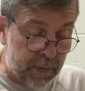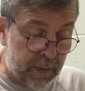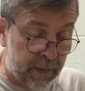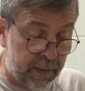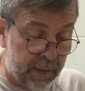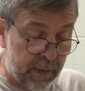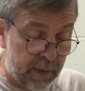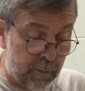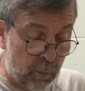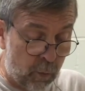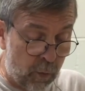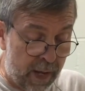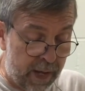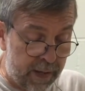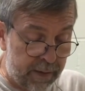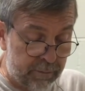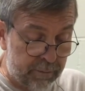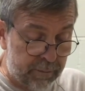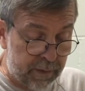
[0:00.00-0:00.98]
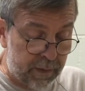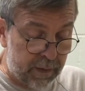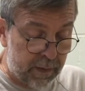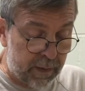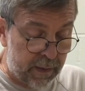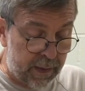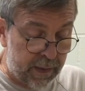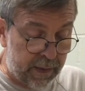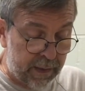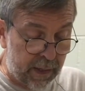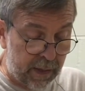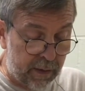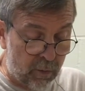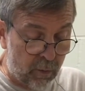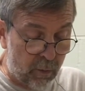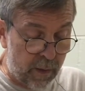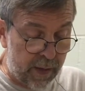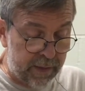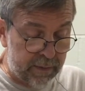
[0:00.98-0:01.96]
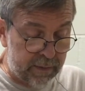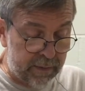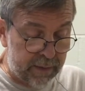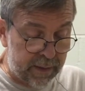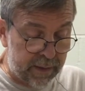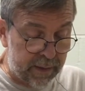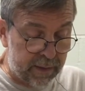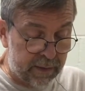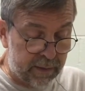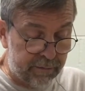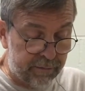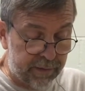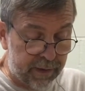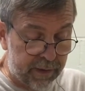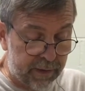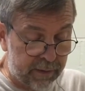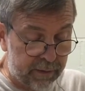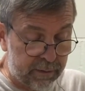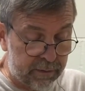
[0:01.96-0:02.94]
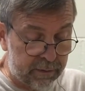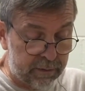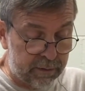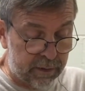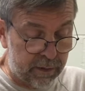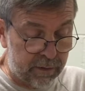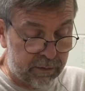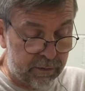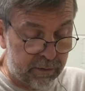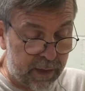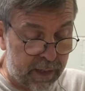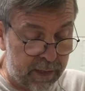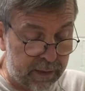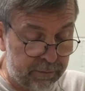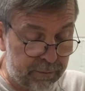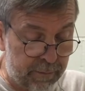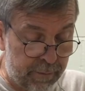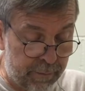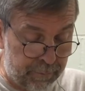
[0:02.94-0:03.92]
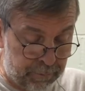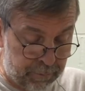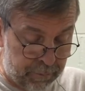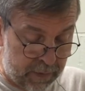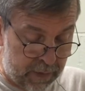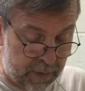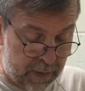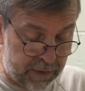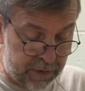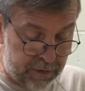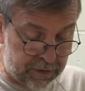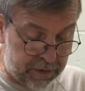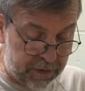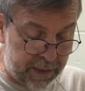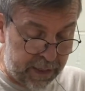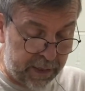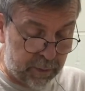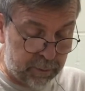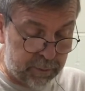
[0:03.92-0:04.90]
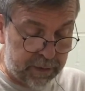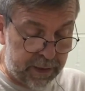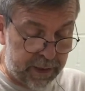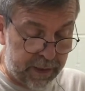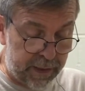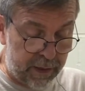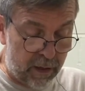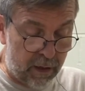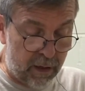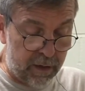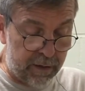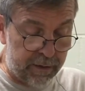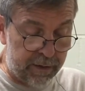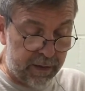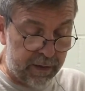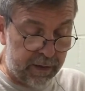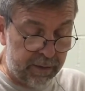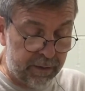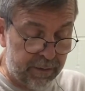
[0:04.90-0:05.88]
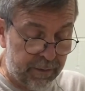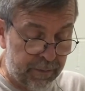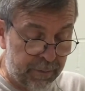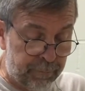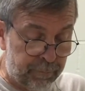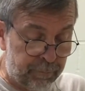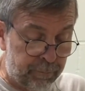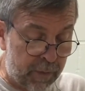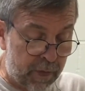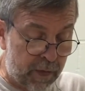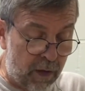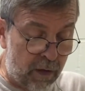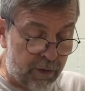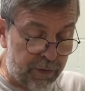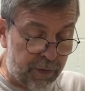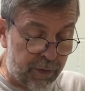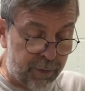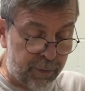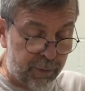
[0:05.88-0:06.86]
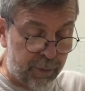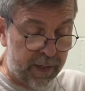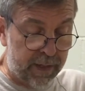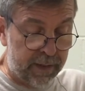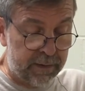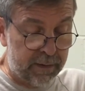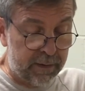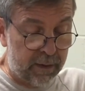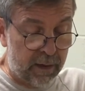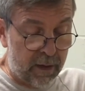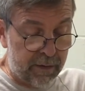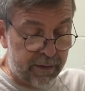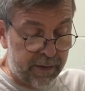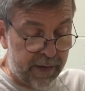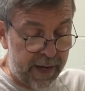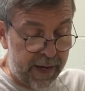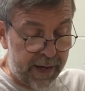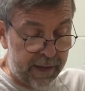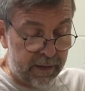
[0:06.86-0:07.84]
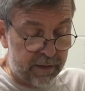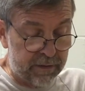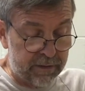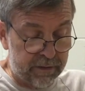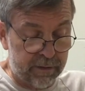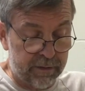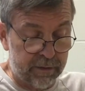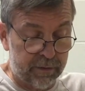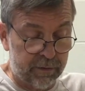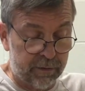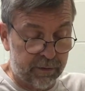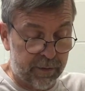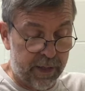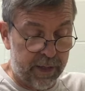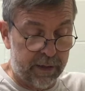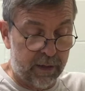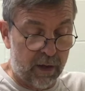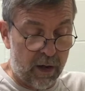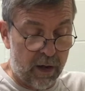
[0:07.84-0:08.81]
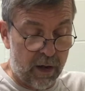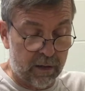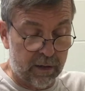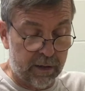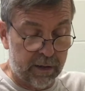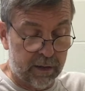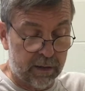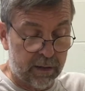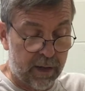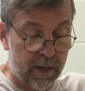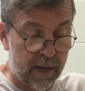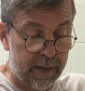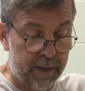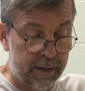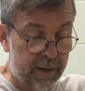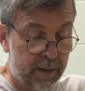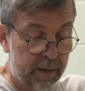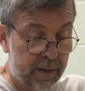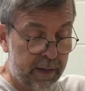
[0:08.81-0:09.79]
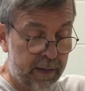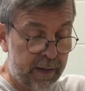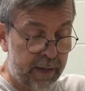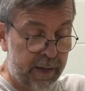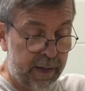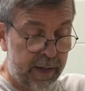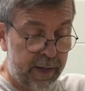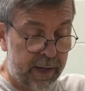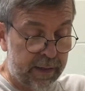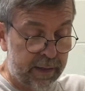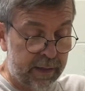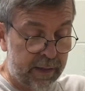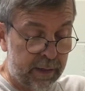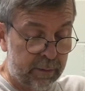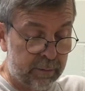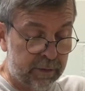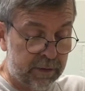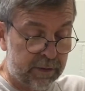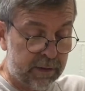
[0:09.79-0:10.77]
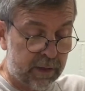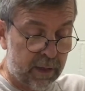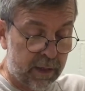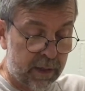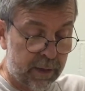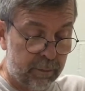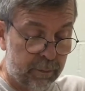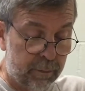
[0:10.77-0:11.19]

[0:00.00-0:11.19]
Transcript: and get them wet and kind of wet the end of the thread. That usually helps get all the thread, all the hairs in the thread all in a line. And then I'm just gonna